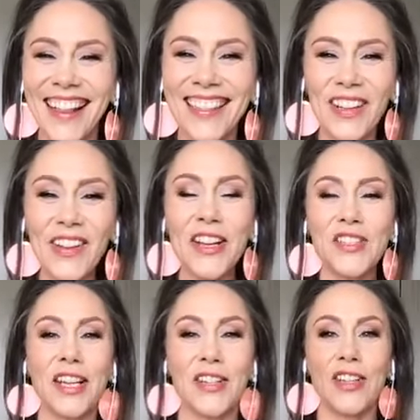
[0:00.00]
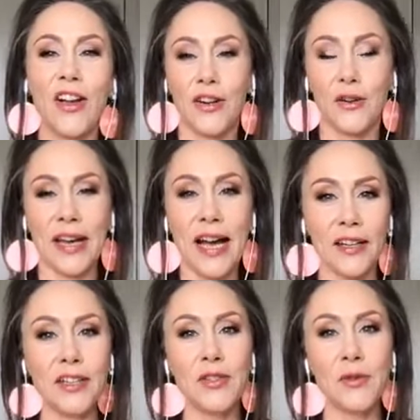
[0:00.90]
Little education on, okay, how
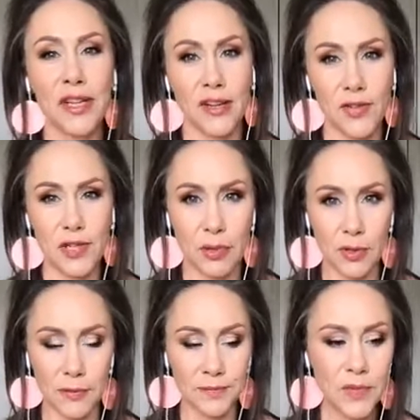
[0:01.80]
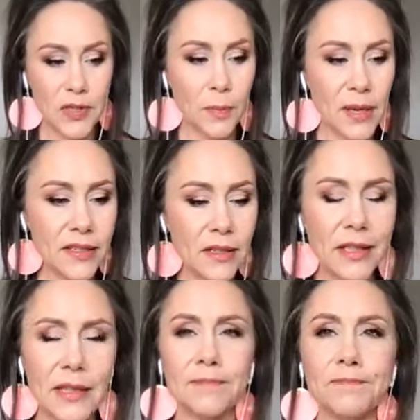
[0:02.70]
do you do an energy pull? So
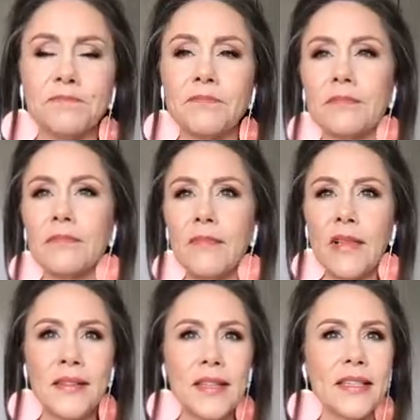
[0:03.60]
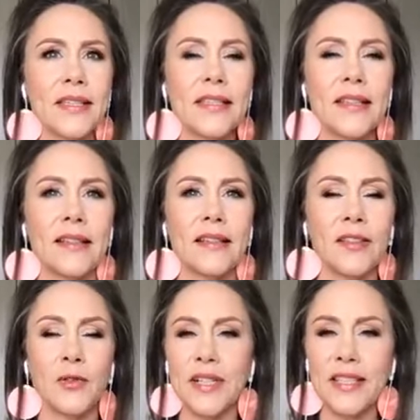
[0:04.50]
basically, this is
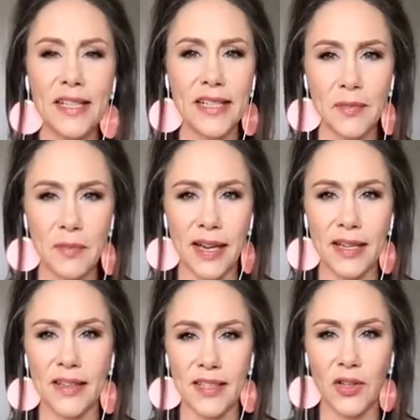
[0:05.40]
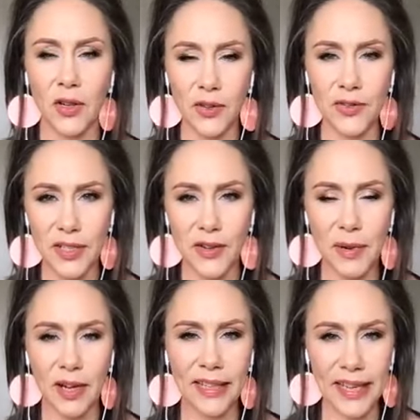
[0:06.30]
the reason I didn't make this whole video
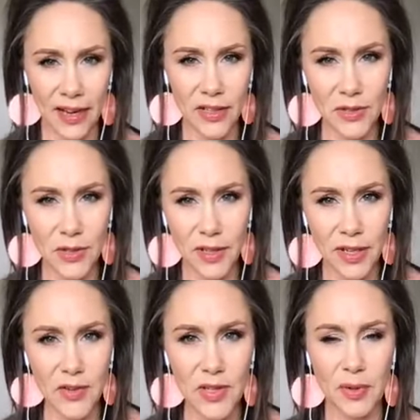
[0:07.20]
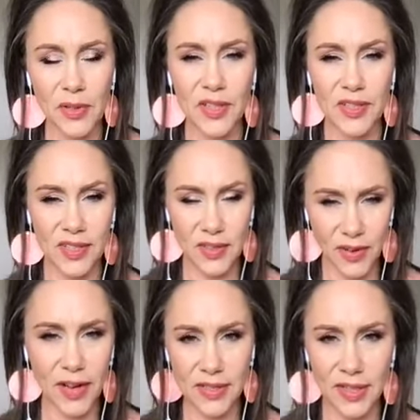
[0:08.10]
about like how do you do an energy pull, because it's a
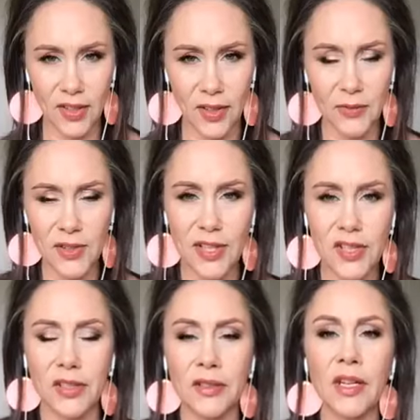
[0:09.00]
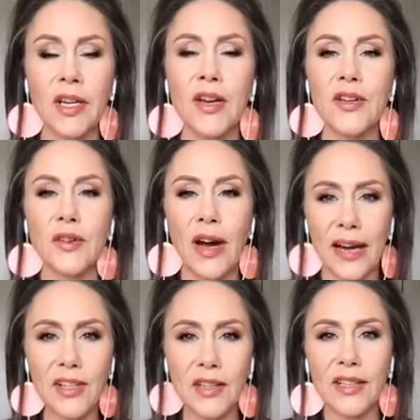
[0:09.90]
5-second conversation. So
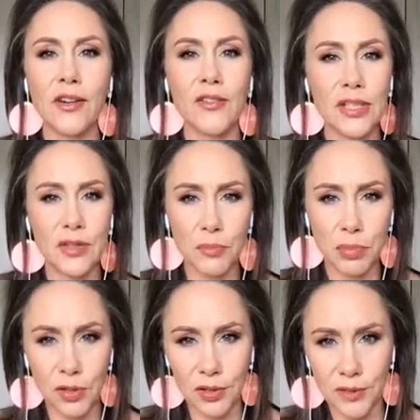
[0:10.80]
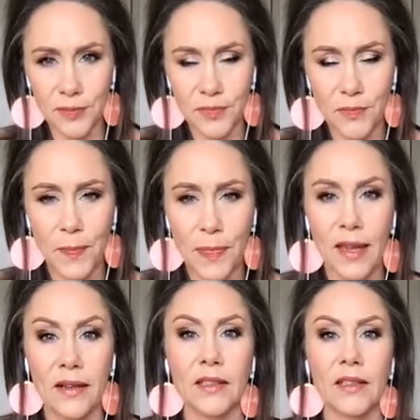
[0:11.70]
how do you get energy to pull?
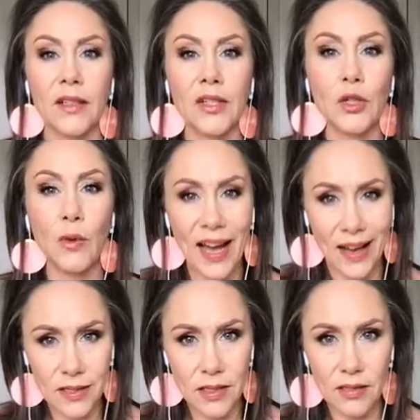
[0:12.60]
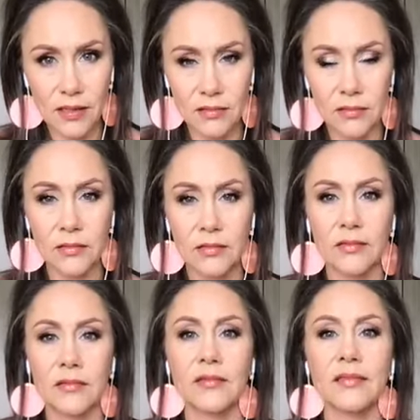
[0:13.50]
You ask
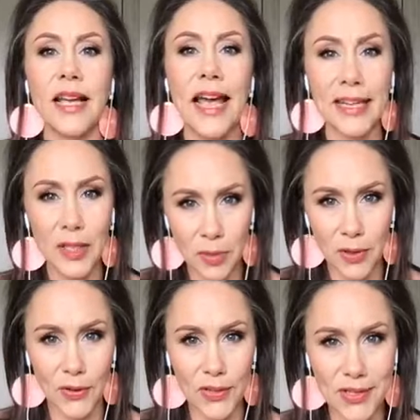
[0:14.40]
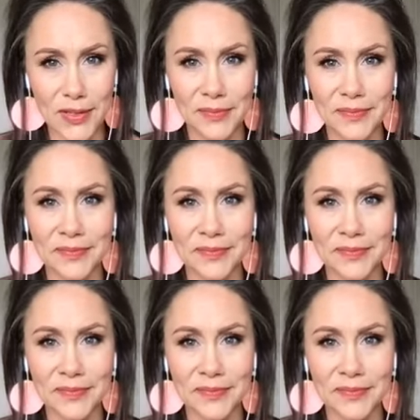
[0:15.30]
and it pulls.